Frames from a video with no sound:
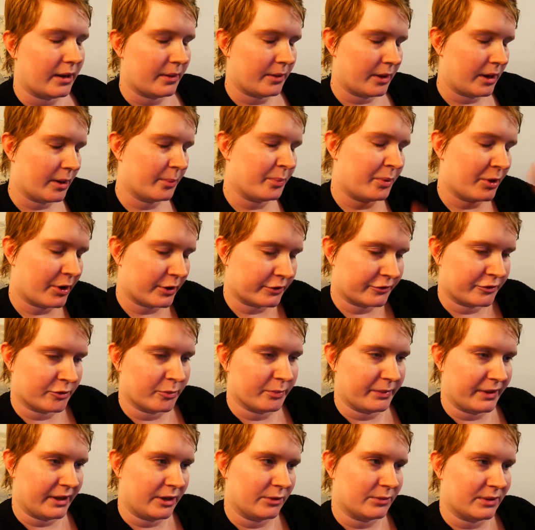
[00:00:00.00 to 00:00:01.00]
Apart from
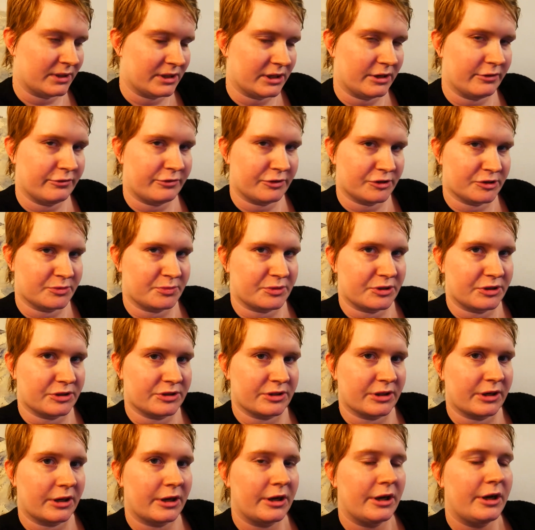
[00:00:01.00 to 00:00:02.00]
being written in first
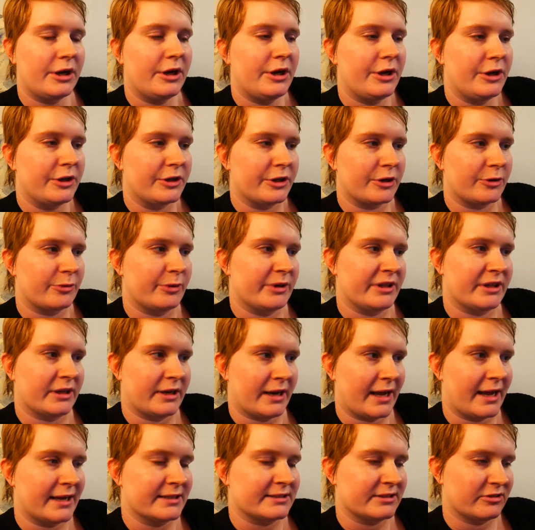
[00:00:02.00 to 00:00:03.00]
person, they're written
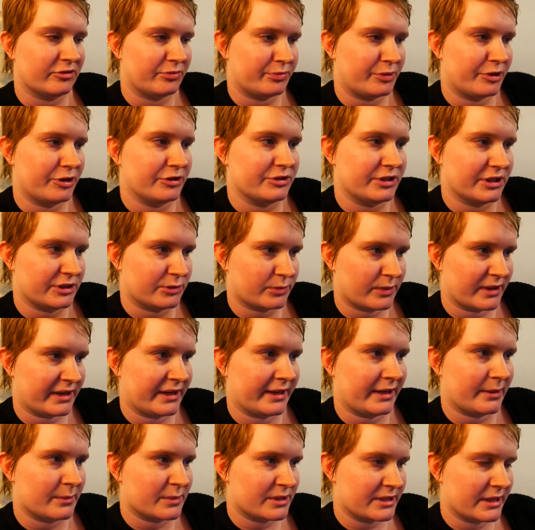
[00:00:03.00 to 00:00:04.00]
as if Percy is writing
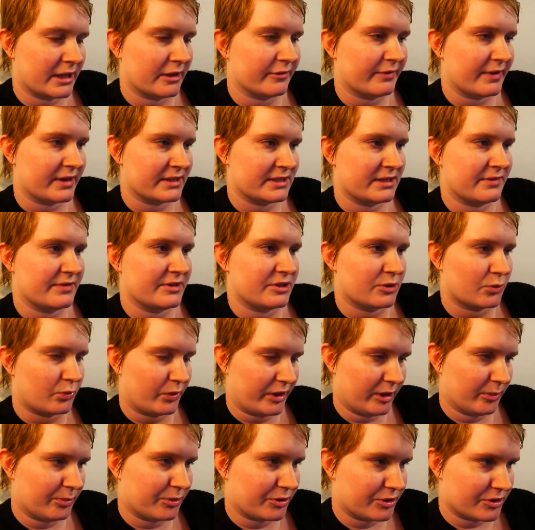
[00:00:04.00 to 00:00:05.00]
himself, as if he's a
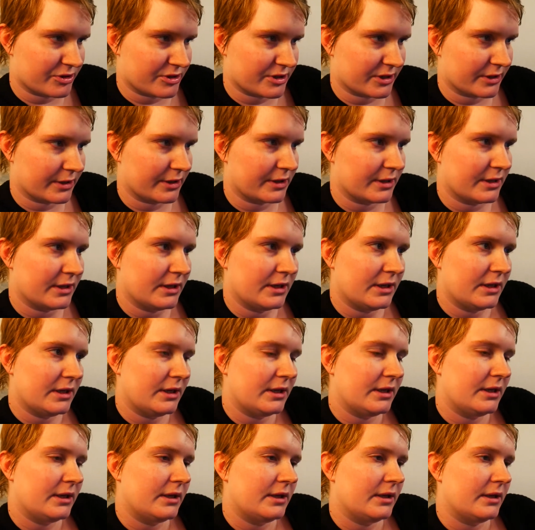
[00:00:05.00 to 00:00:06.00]
real person.
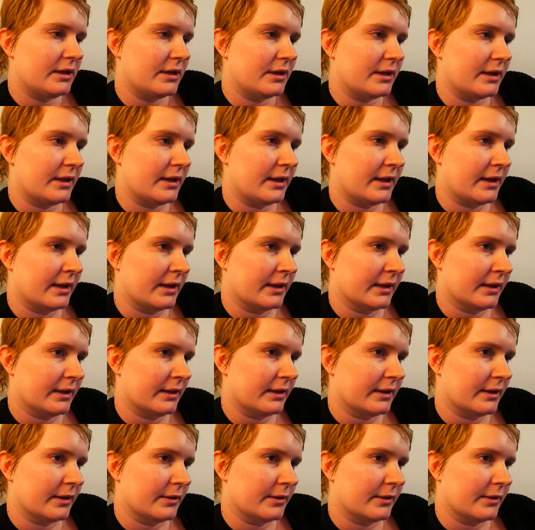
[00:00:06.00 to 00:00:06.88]
And